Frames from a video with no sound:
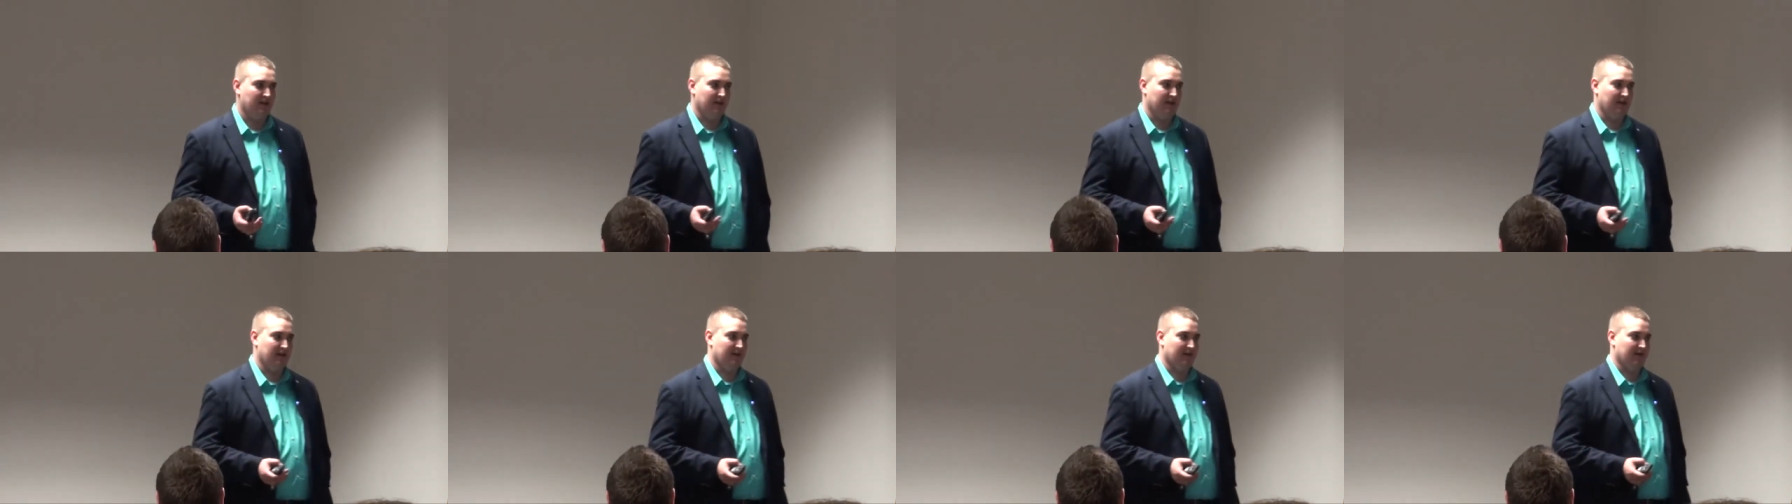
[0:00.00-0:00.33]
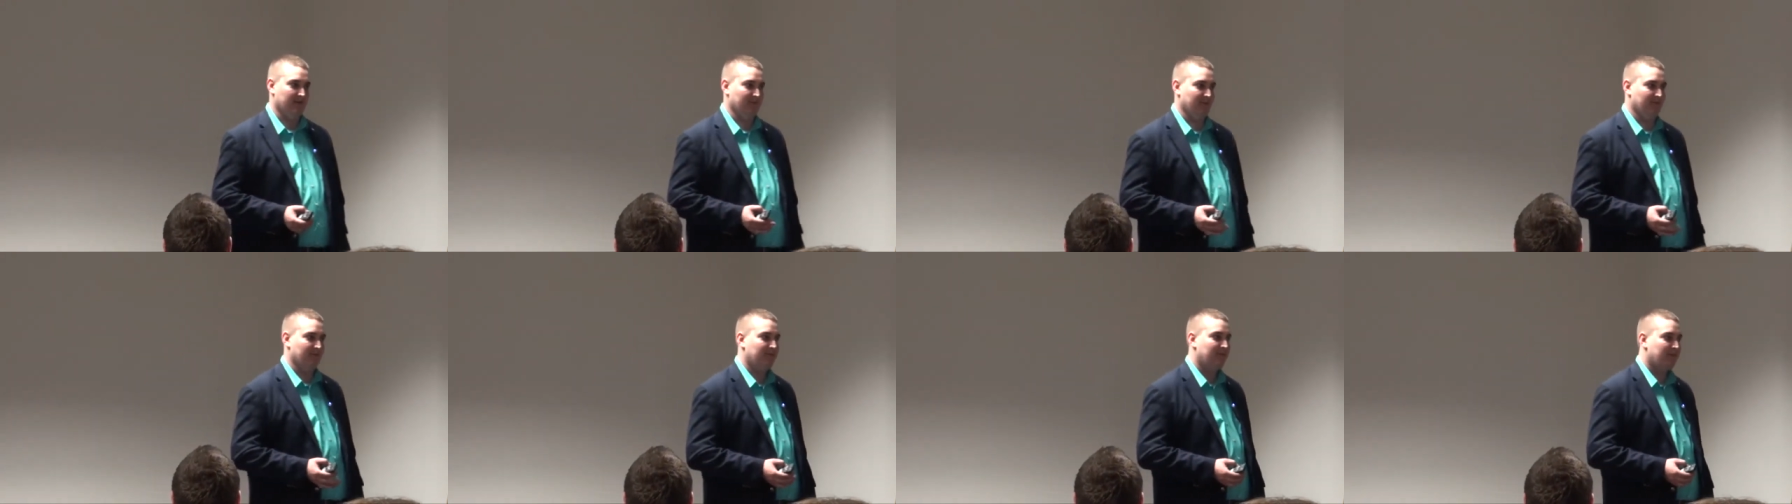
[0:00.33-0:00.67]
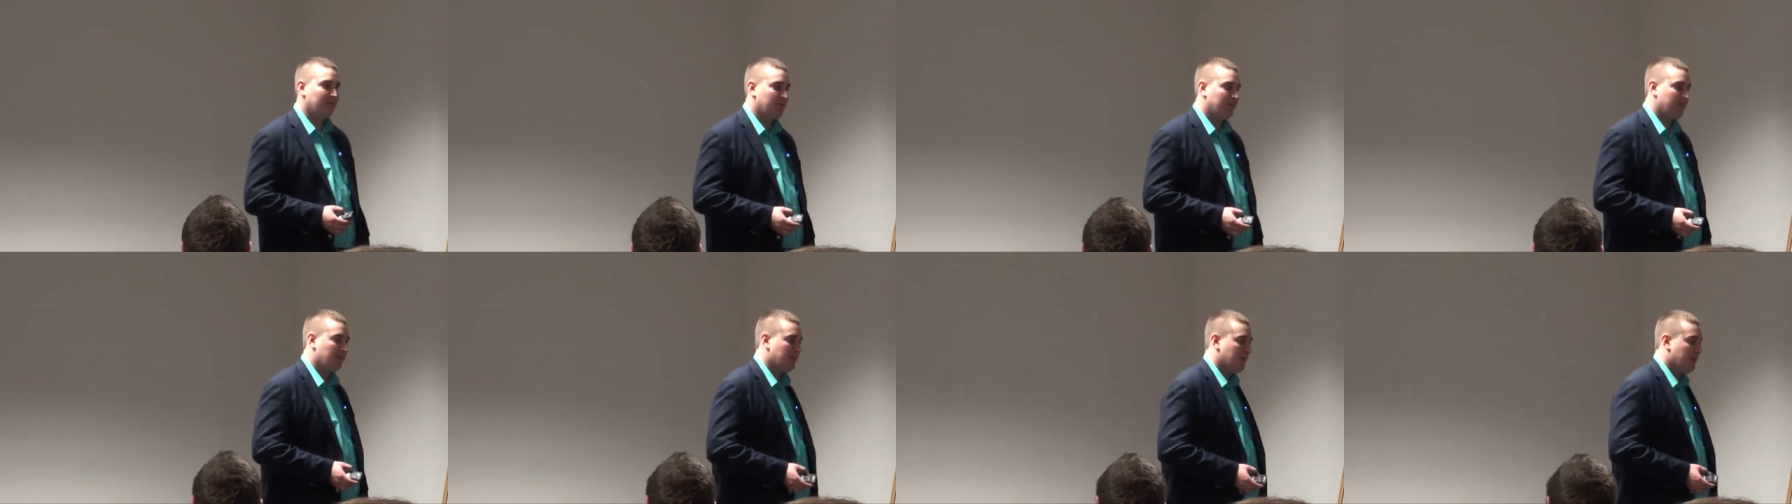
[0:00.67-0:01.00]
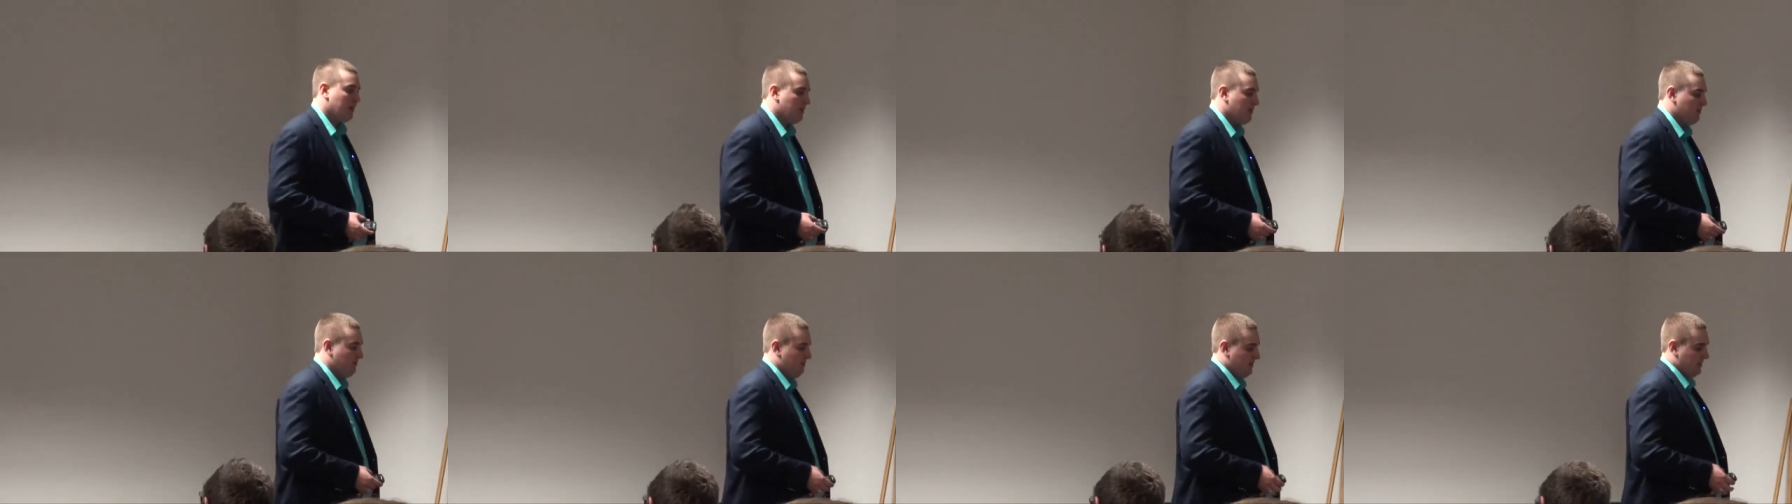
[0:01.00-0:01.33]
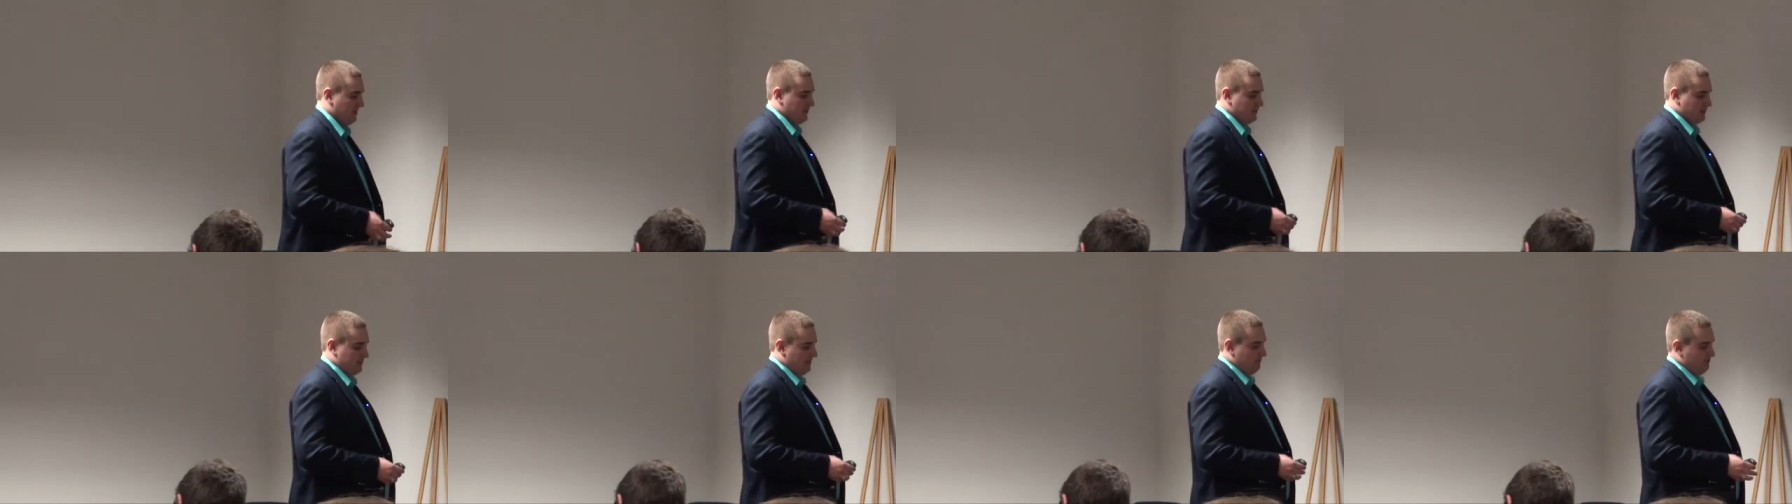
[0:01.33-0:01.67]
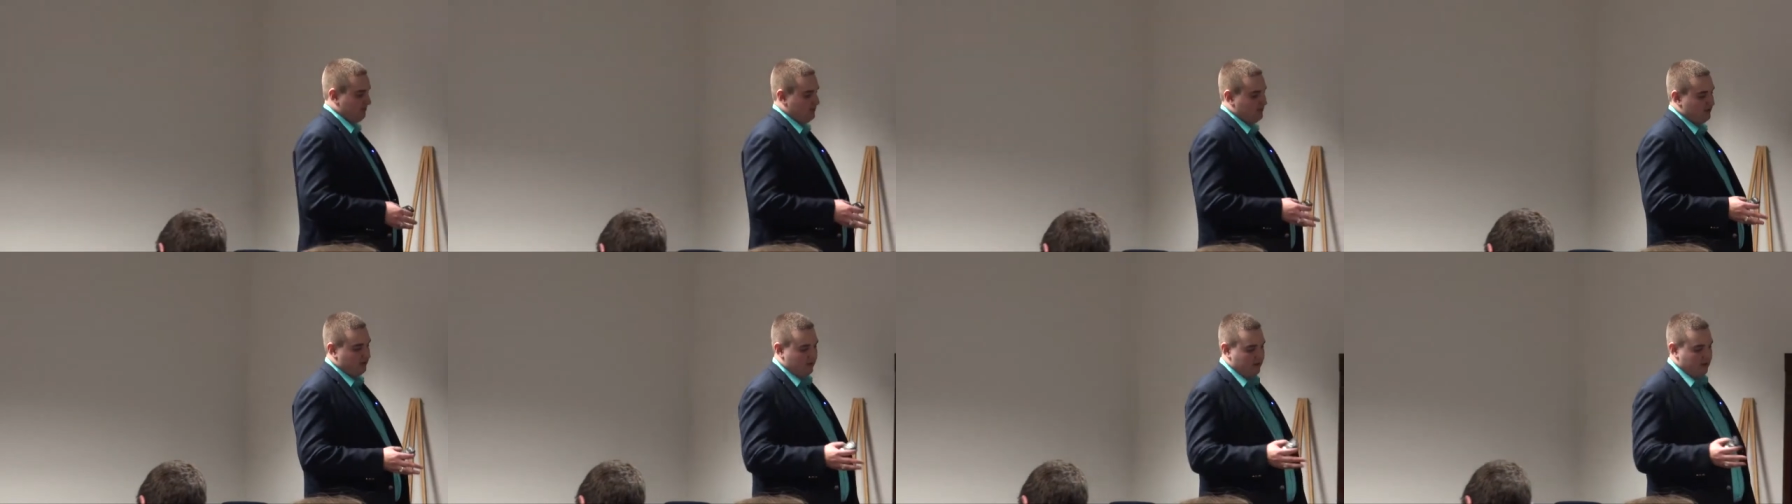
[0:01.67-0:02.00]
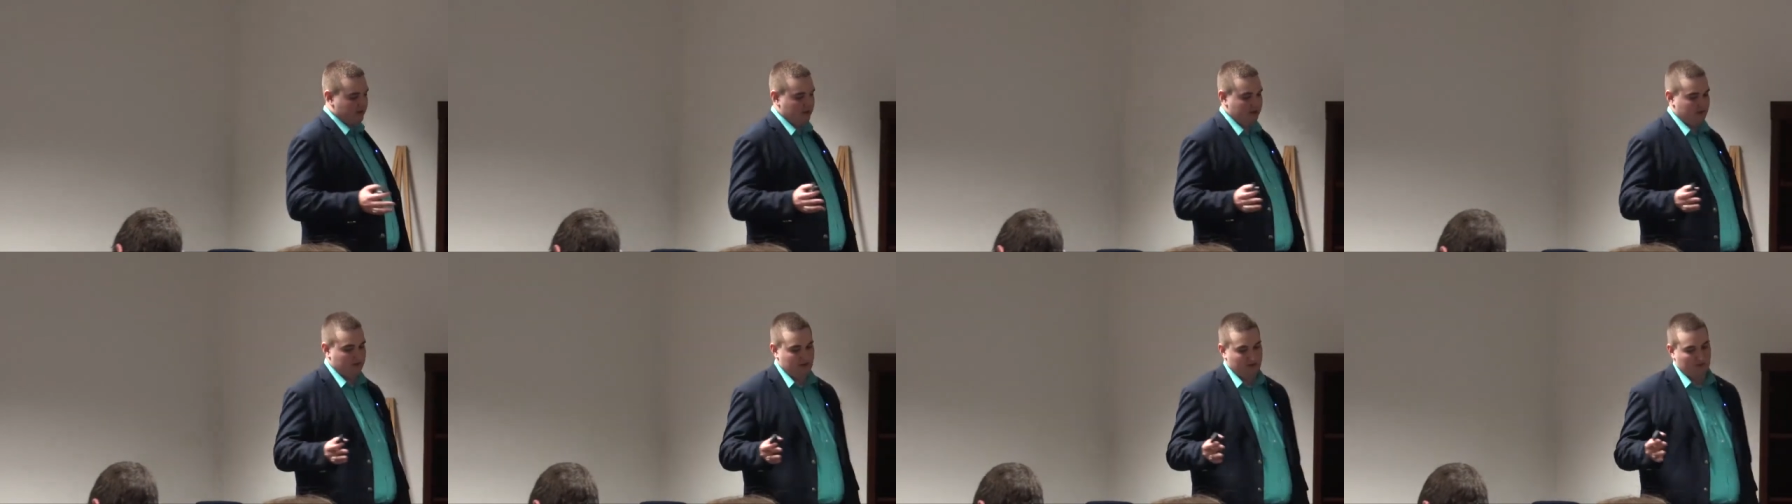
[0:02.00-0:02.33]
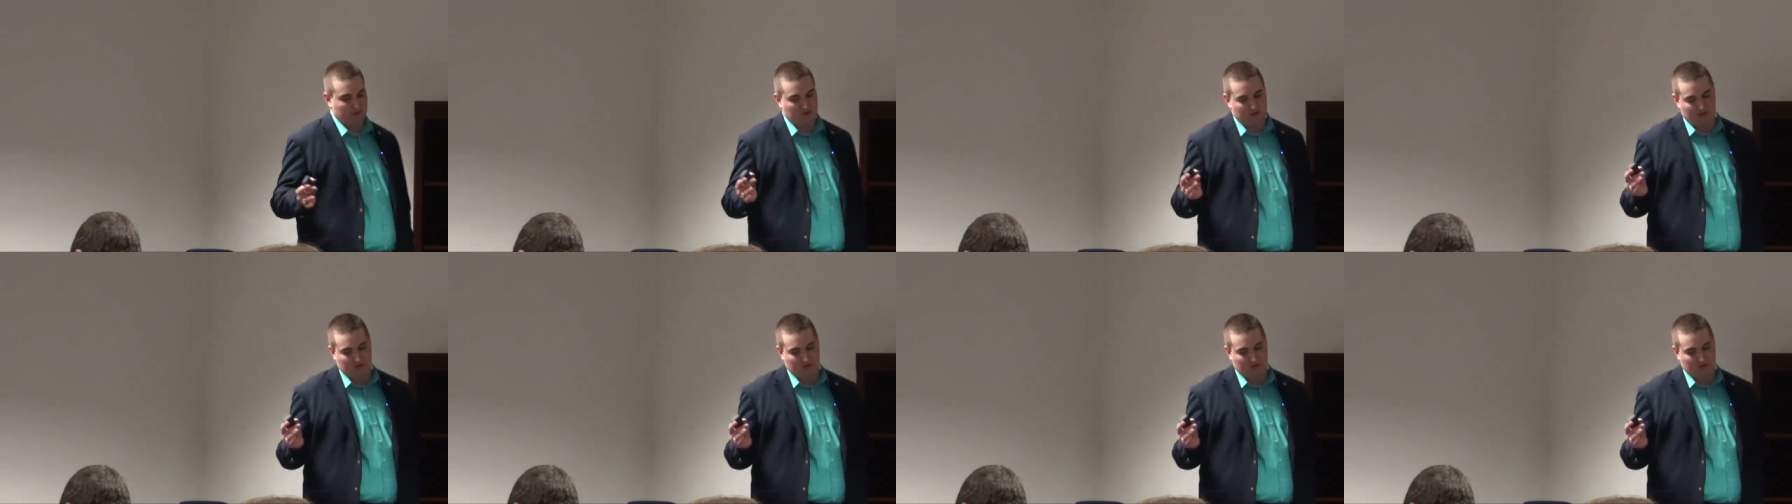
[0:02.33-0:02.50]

Um, because I'm sure